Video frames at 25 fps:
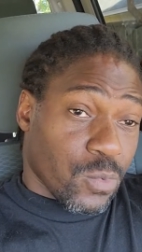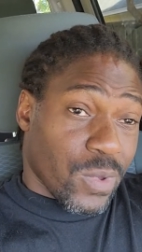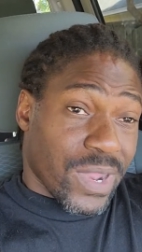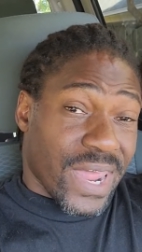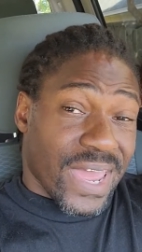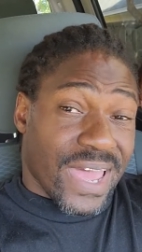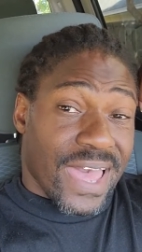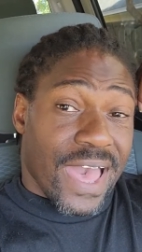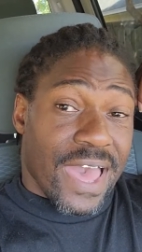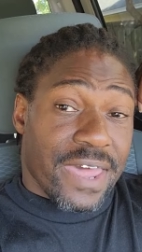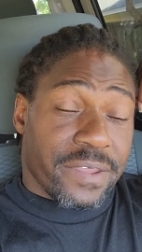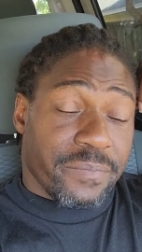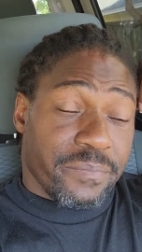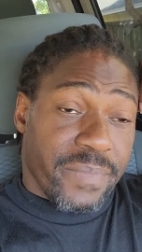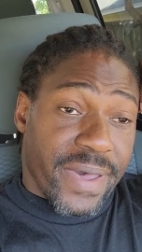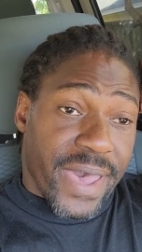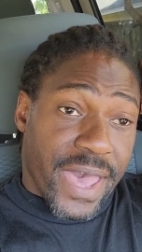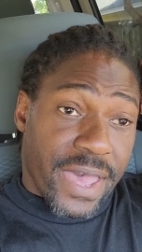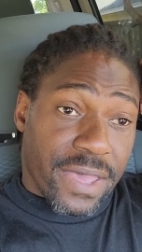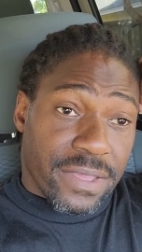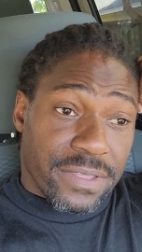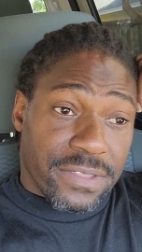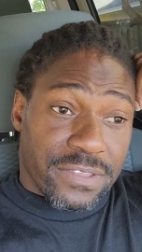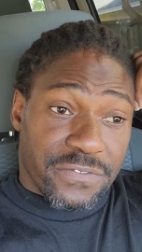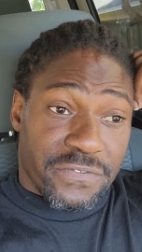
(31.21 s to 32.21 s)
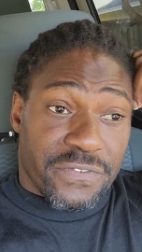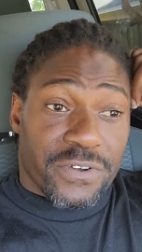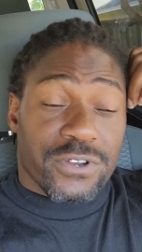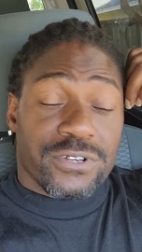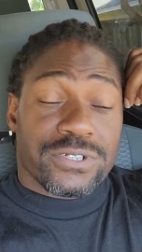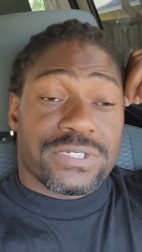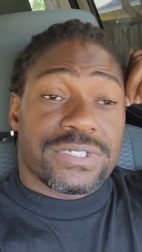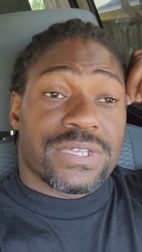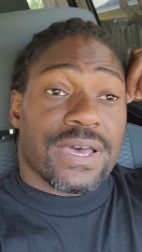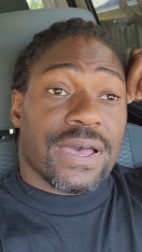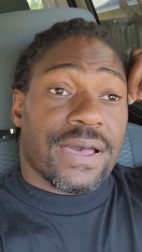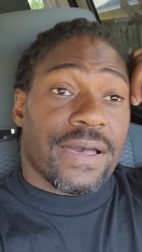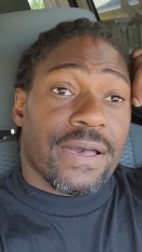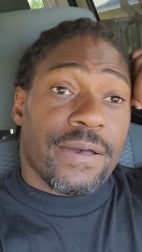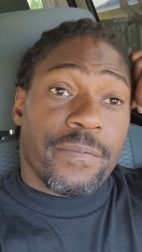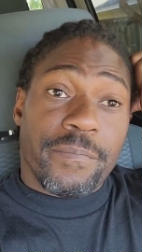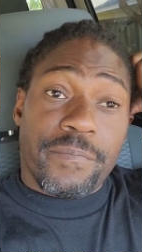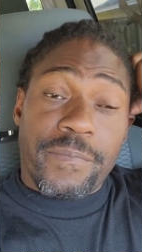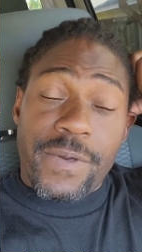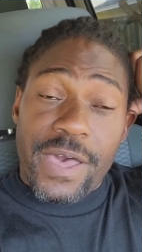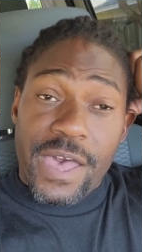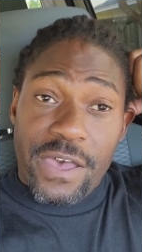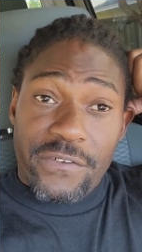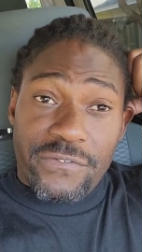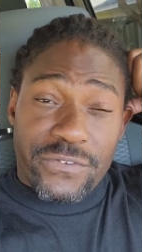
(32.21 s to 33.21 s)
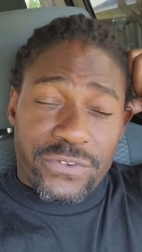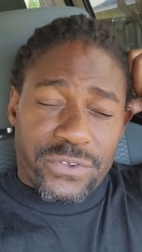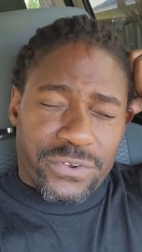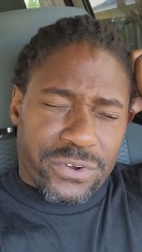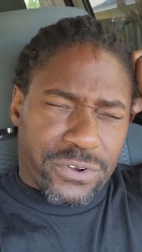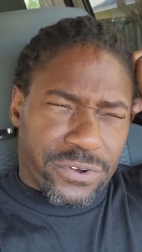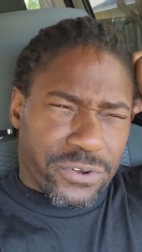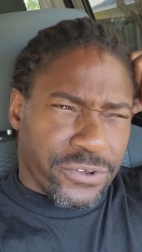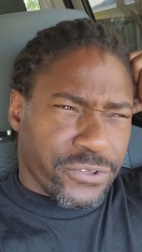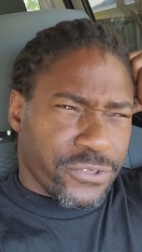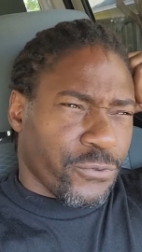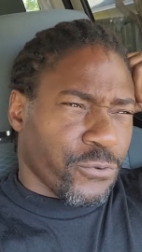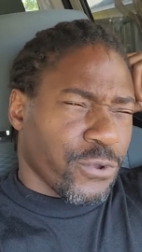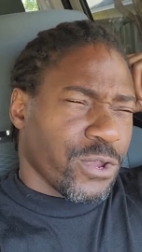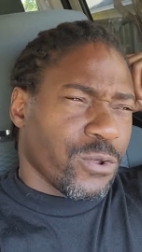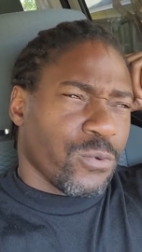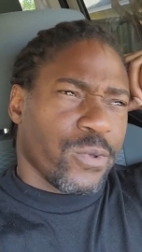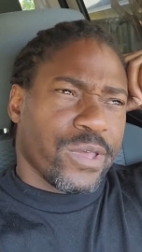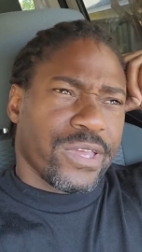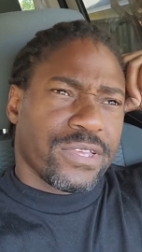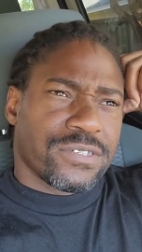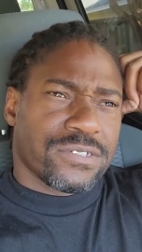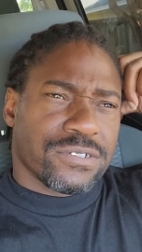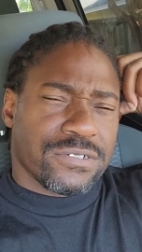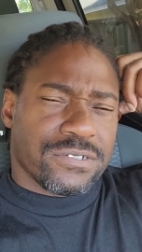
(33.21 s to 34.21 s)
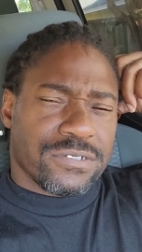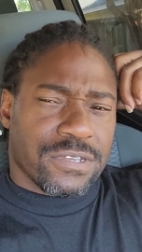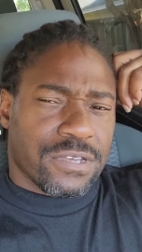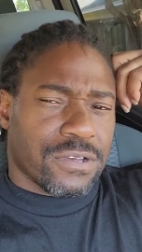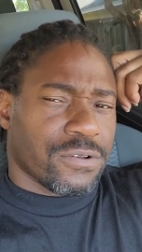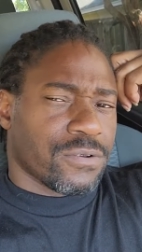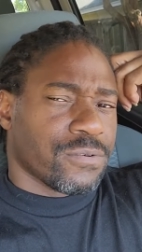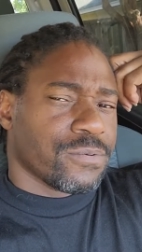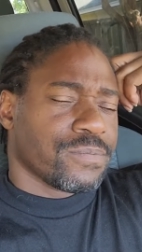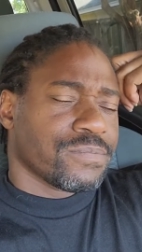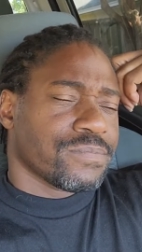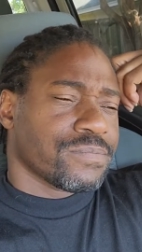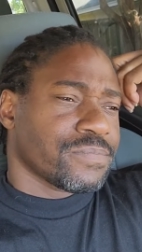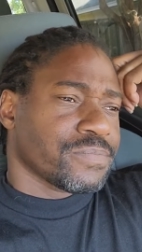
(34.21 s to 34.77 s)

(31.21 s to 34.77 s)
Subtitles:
when I got it back the first time, after 3 weeks or so,